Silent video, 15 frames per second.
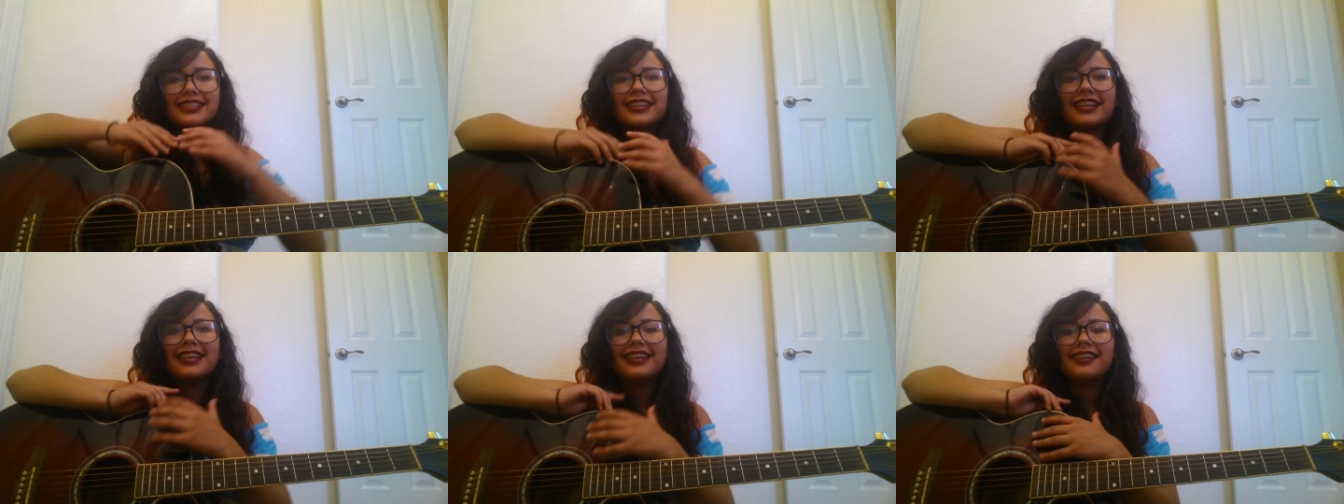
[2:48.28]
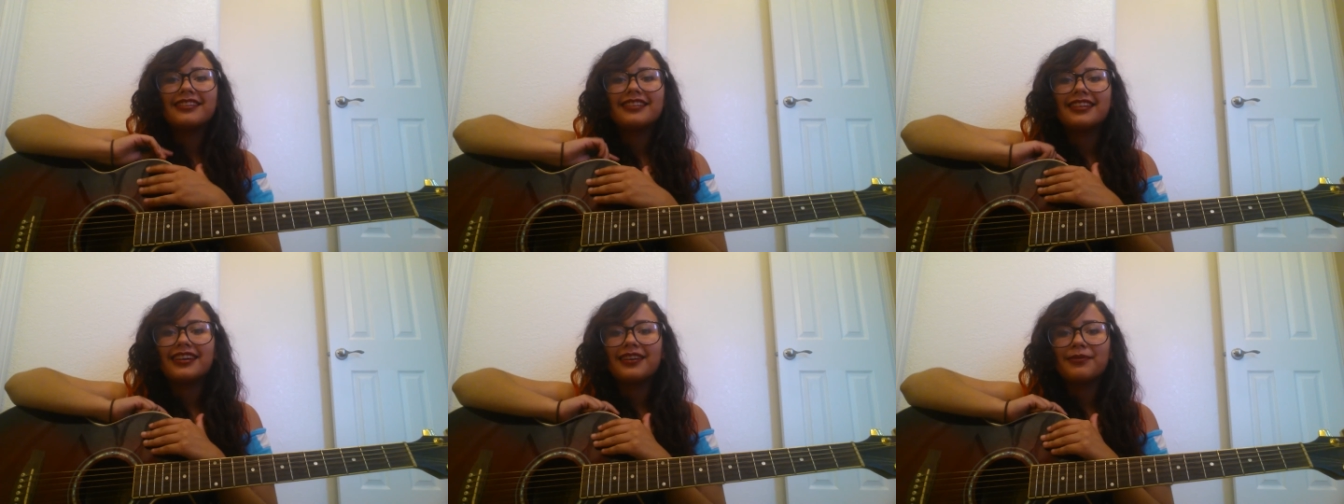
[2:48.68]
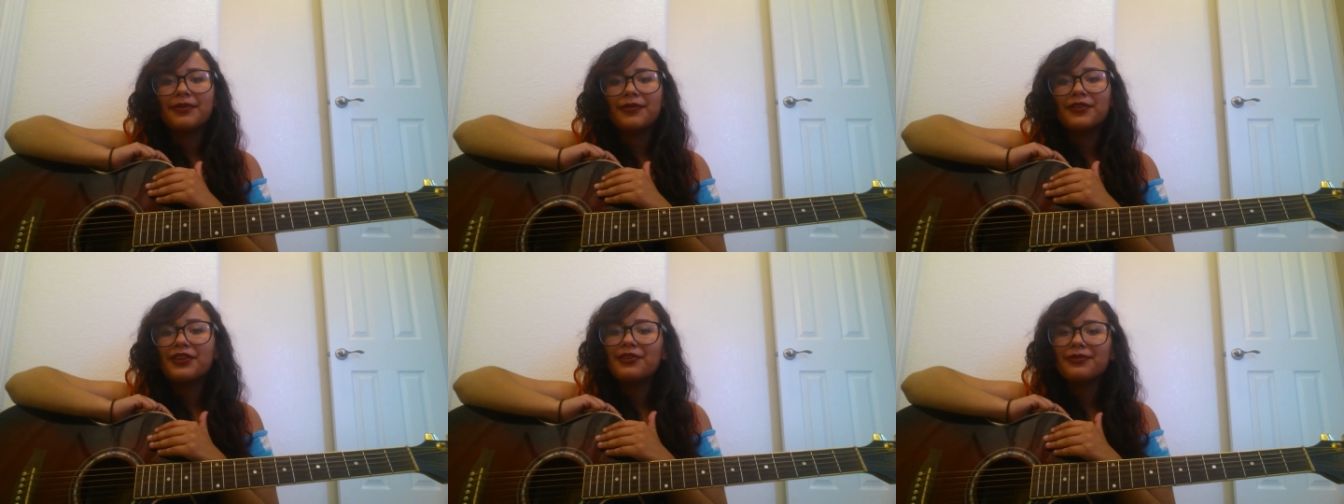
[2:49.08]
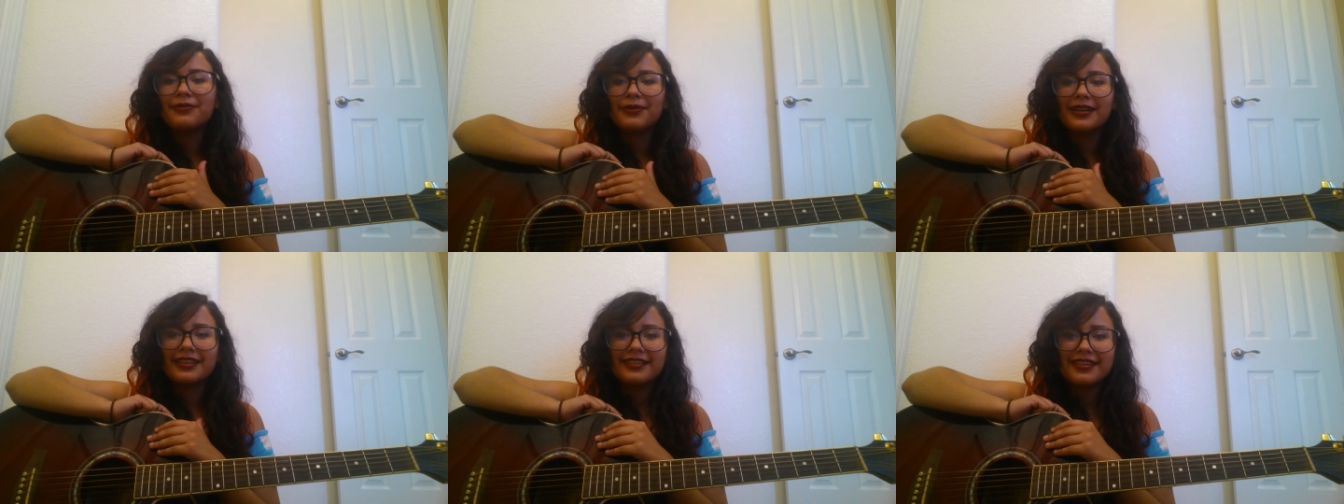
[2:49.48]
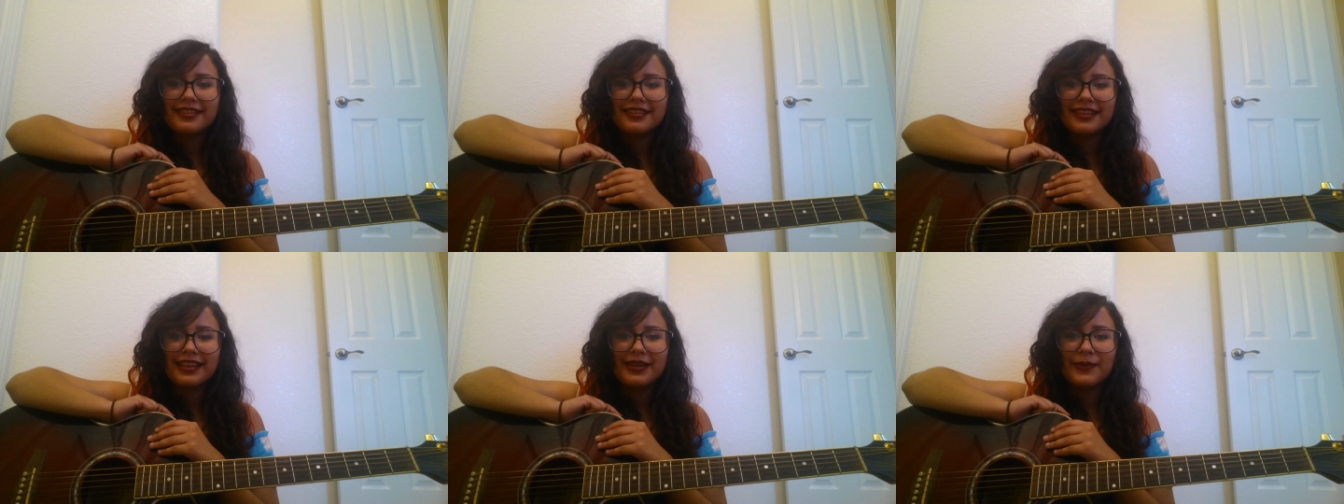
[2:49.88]
And if you don't want to
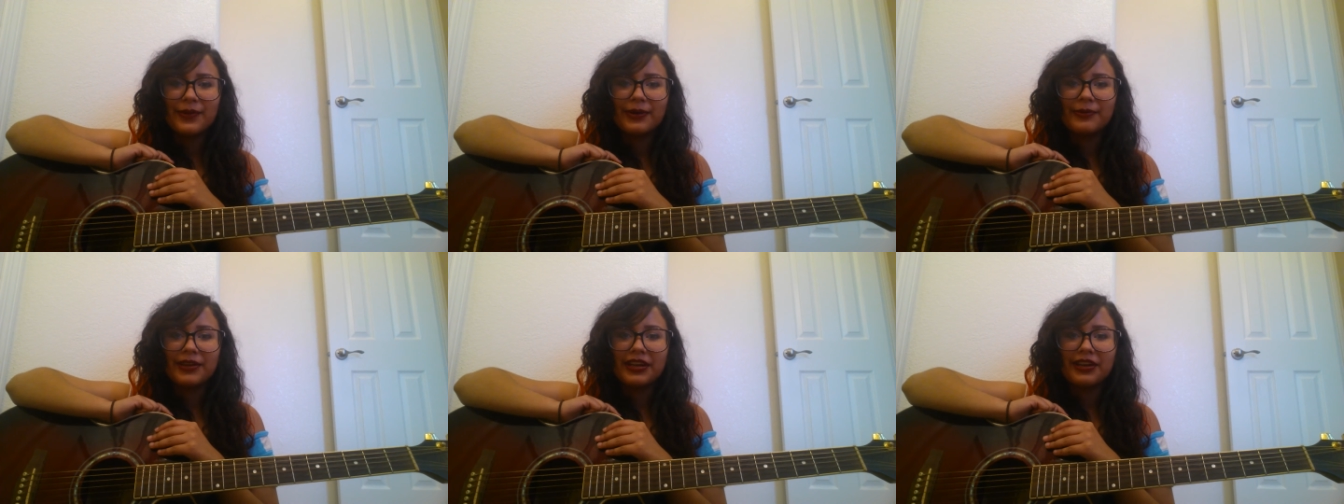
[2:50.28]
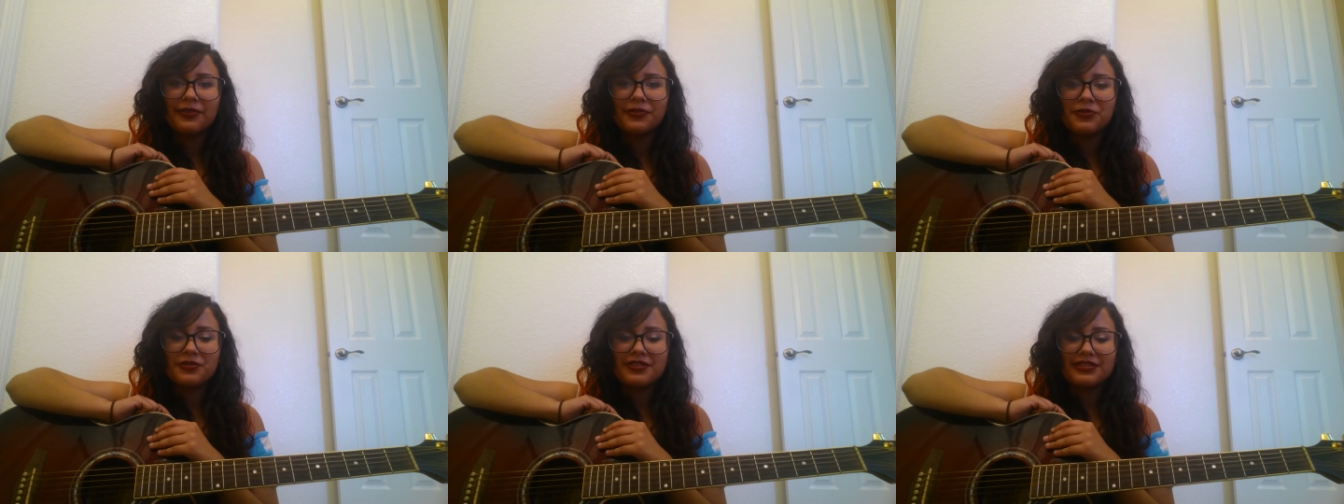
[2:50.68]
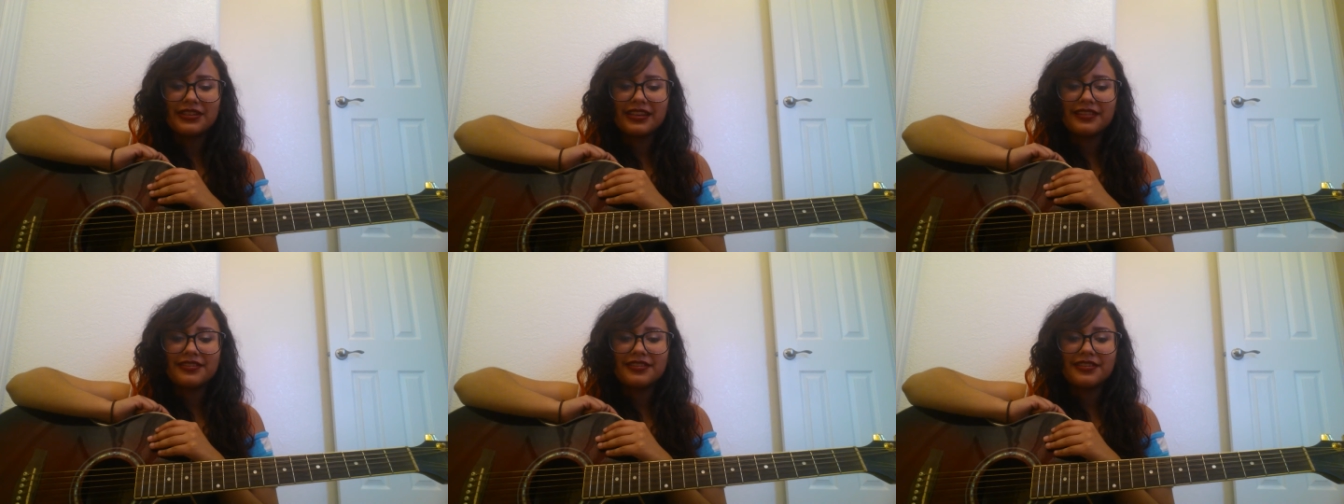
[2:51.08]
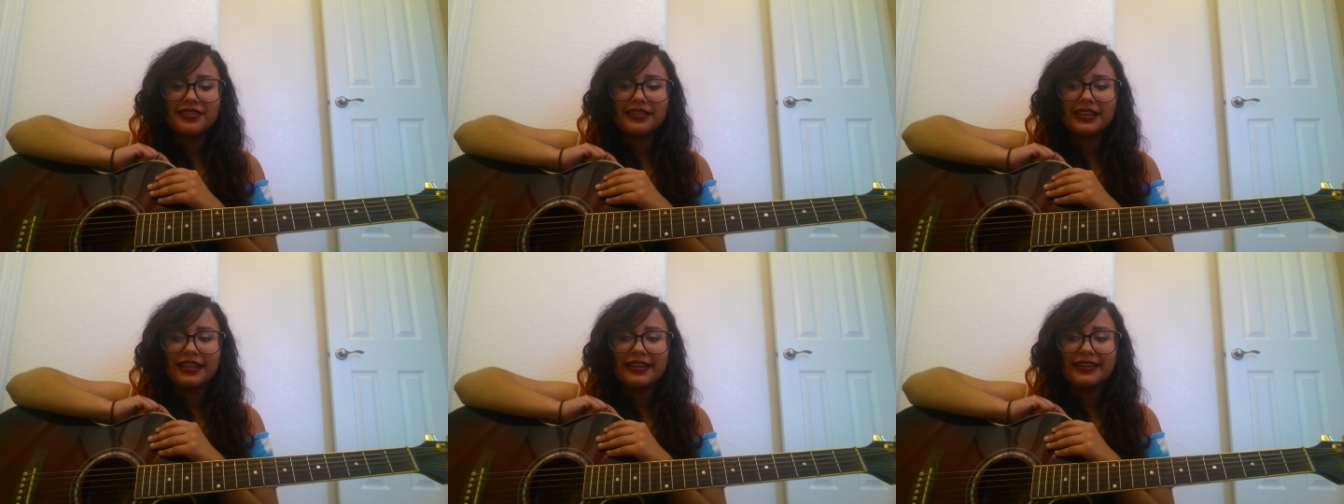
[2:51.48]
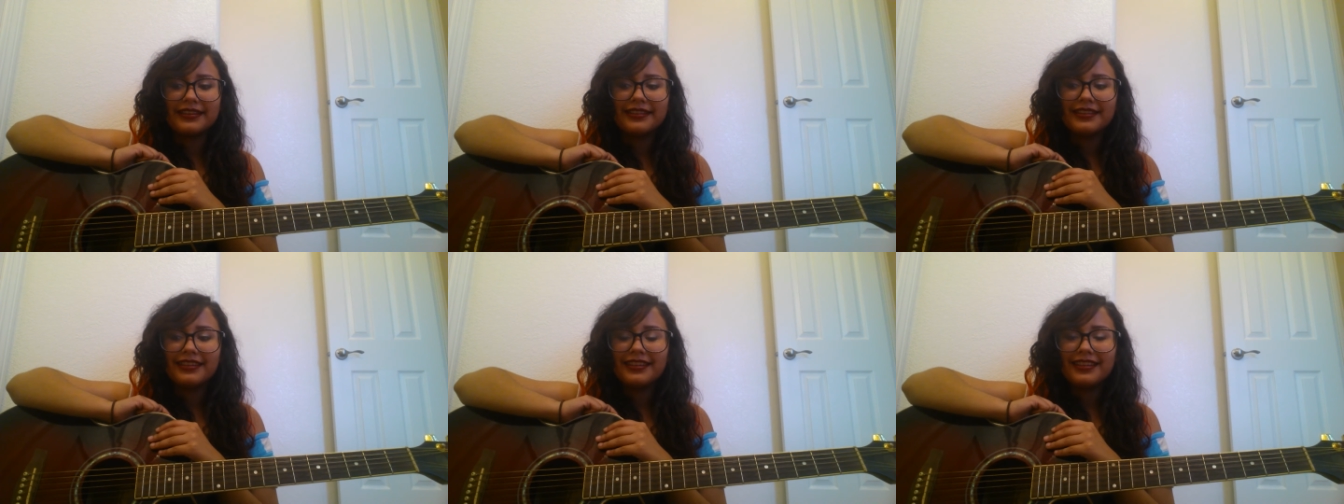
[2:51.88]
see any more of my covers, then I guess you could,
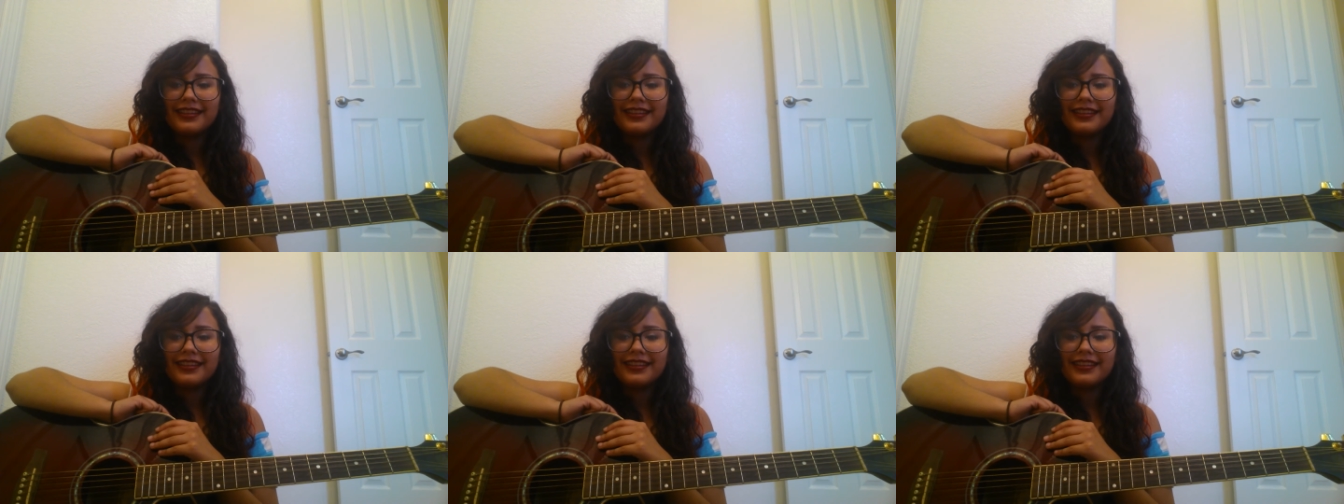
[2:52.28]
like,